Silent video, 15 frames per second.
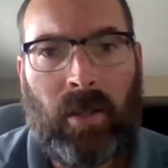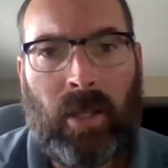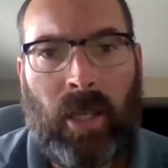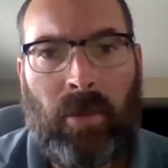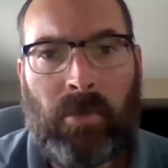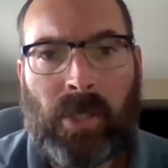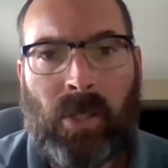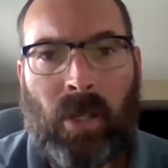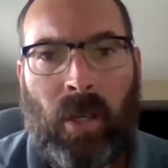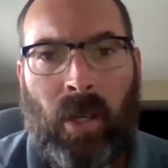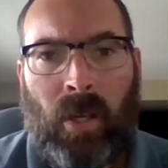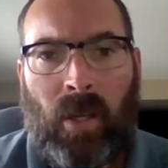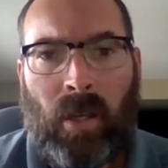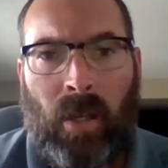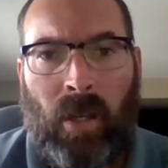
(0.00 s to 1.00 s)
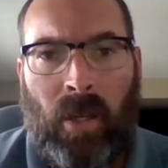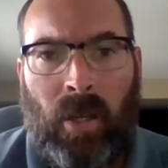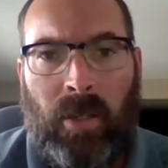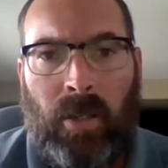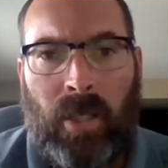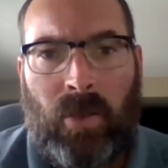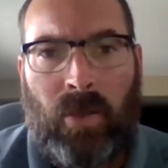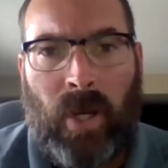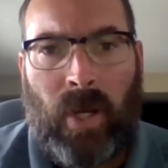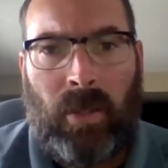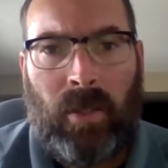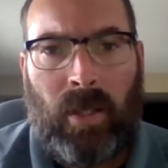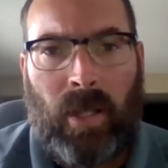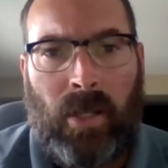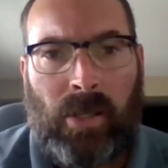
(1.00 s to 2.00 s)
claims to train
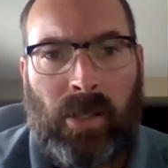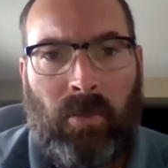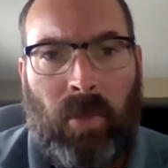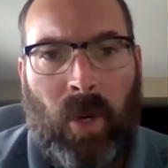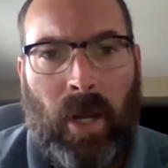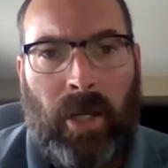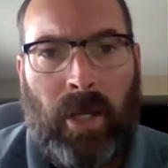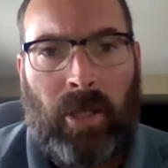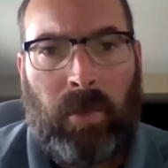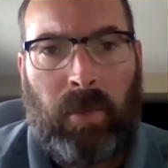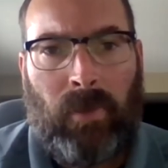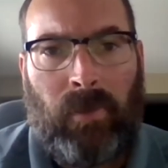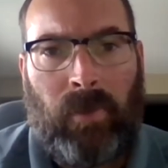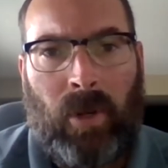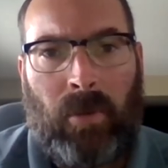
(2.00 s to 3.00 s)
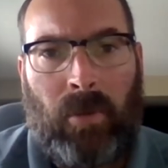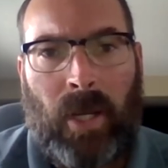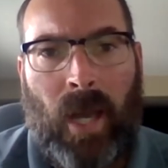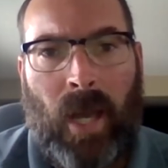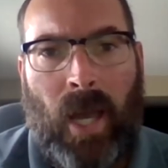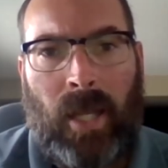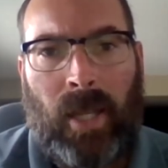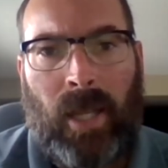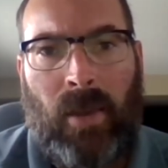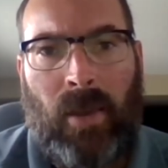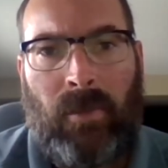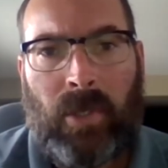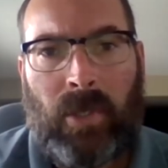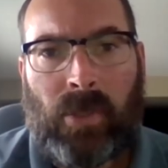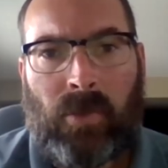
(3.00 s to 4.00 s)
the lungs and body to perform at high
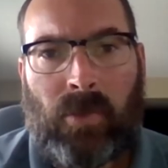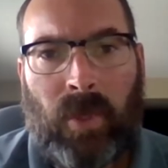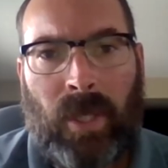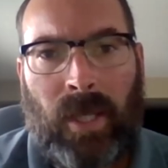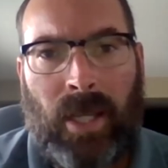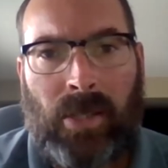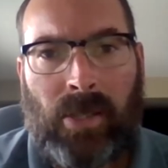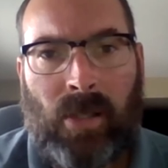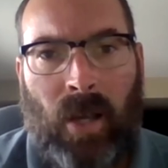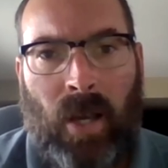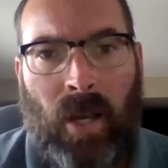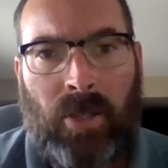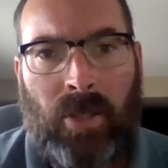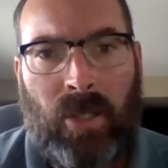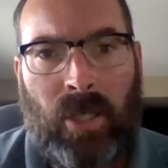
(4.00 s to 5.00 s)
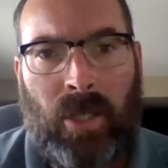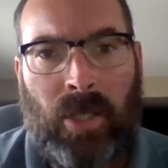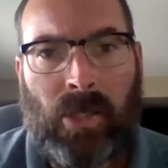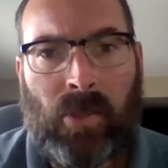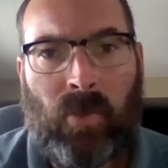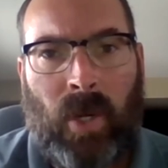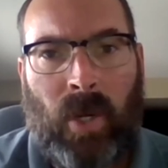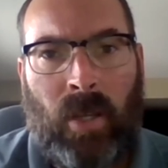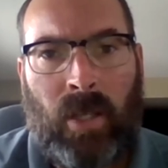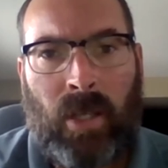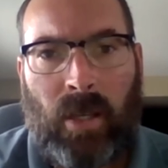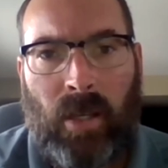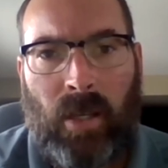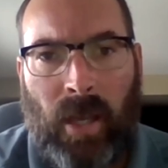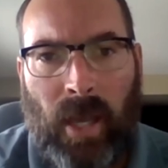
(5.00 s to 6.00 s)
levels with less oxygen as well
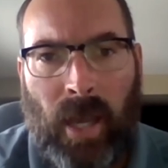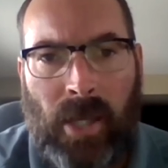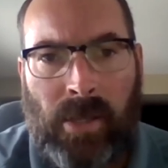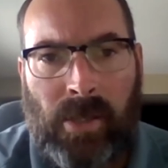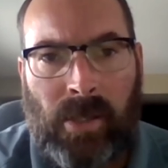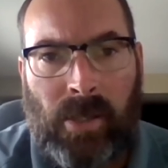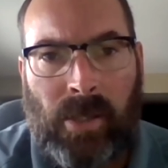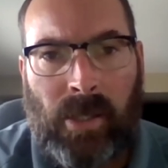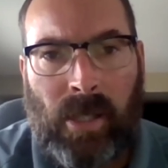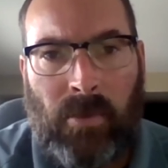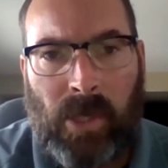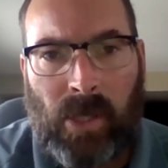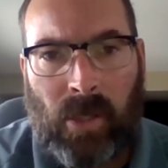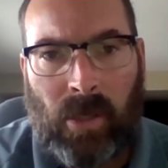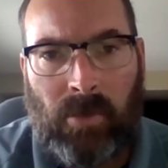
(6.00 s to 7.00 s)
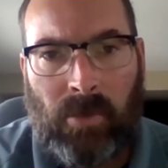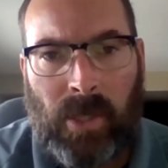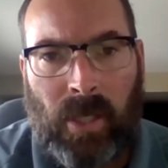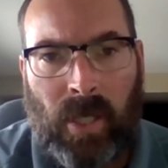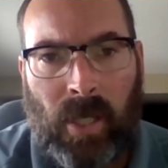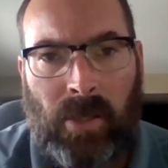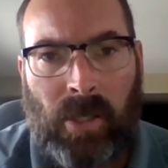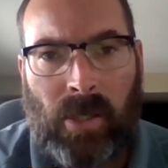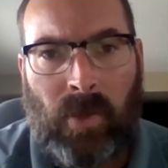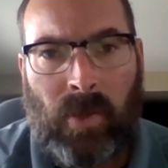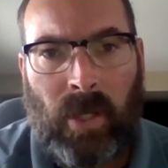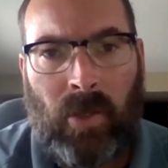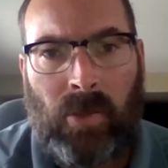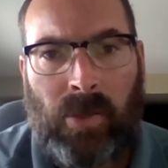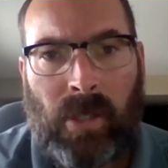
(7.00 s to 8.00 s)
as in some circumstances,
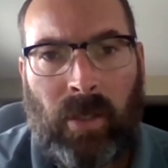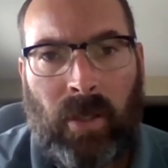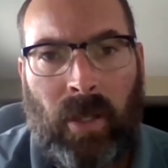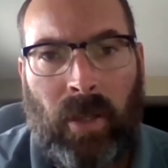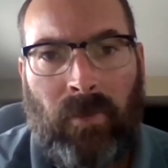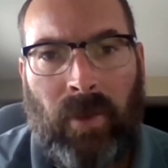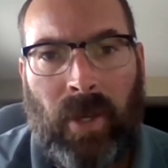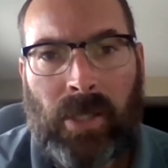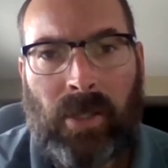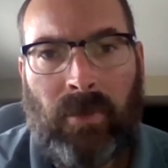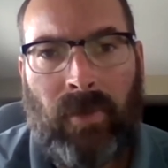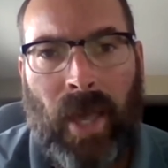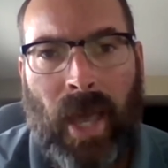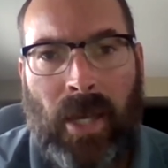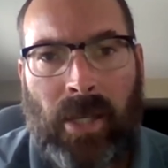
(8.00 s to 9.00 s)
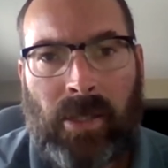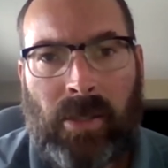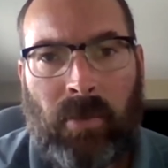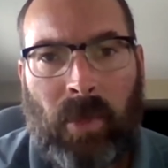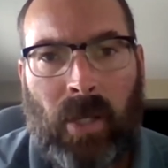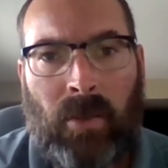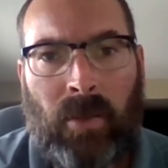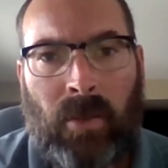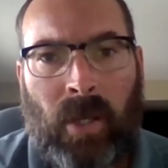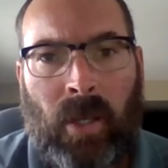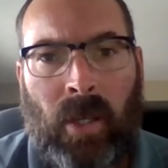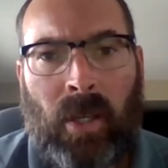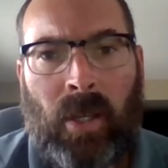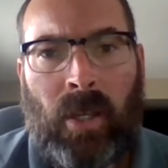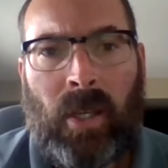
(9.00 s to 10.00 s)
reducing the effects of asthma.
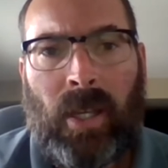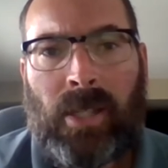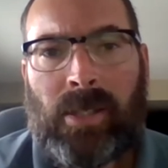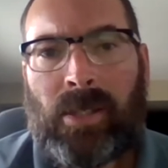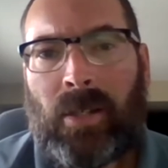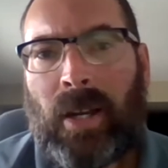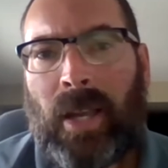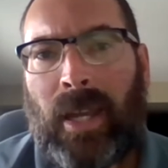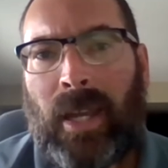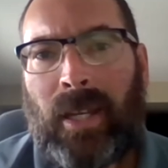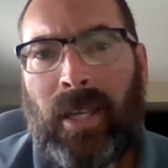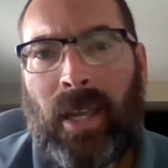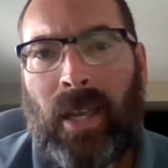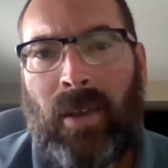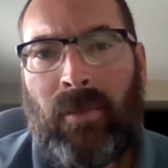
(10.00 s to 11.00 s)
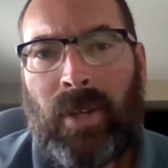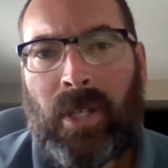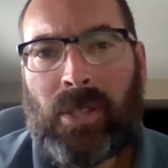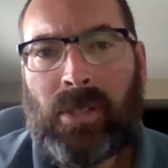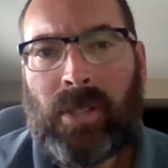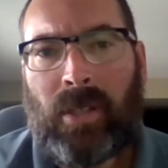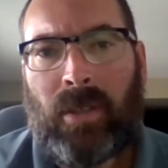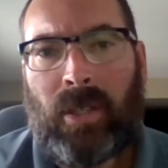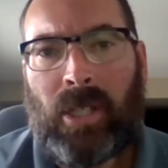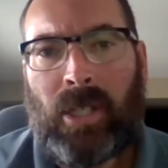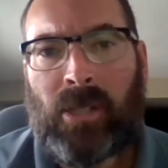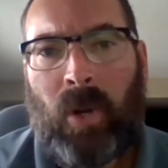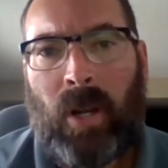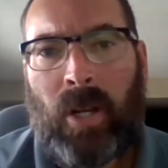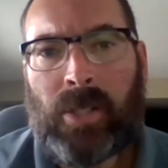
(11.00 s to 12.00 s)
Is there any evidence that these
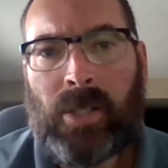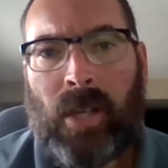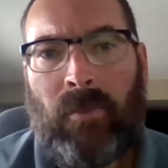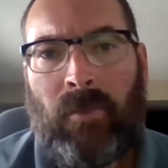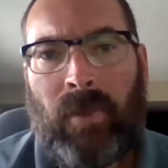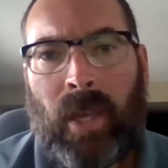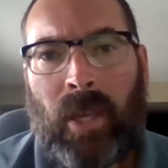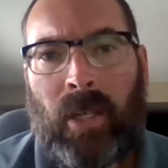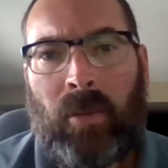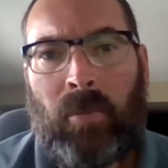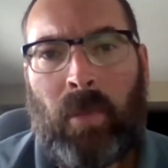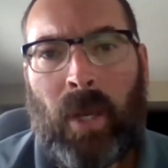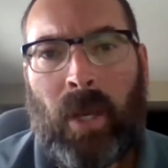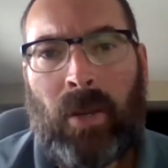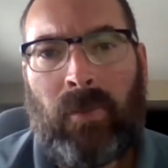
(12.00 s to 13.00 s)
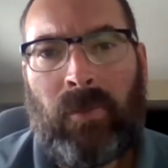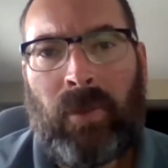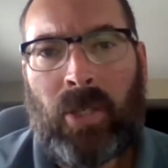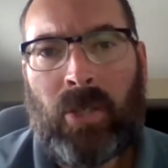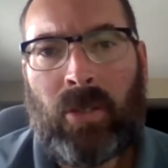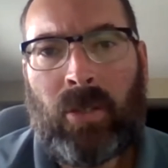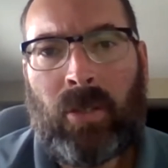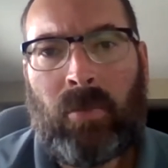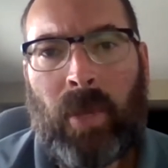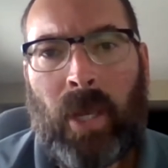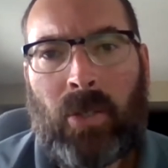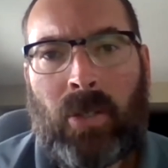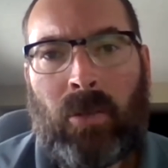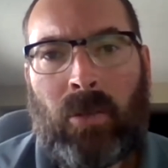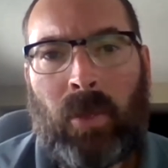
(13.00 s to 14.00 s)
products have any beneficial
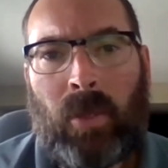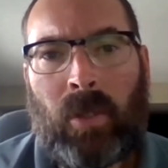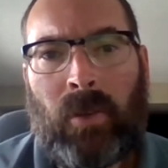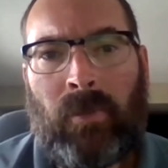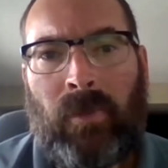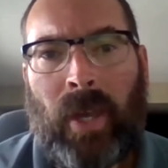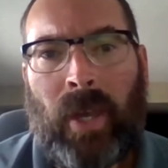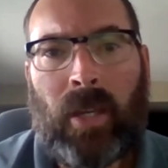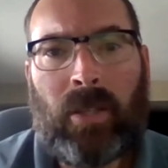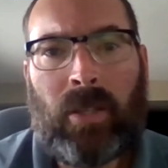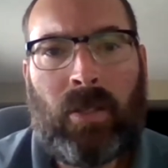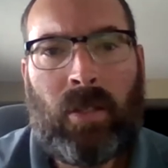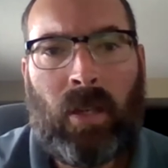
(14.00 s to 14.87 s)
measurable effect